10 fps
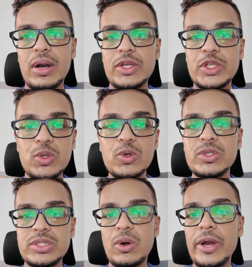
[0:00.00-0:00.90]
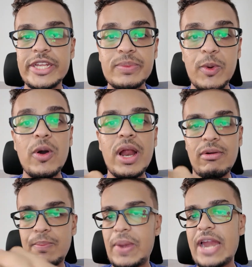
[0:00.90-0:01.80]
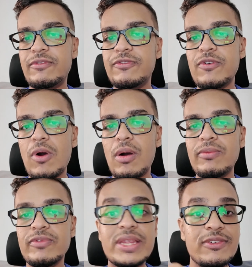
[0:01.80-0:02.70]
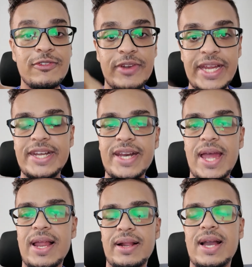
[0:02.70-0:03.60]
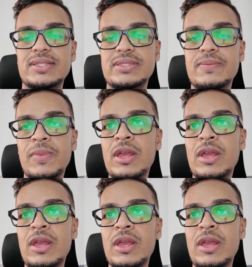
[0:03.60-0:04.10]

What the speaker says: use or explore our platform with a free trial, guys.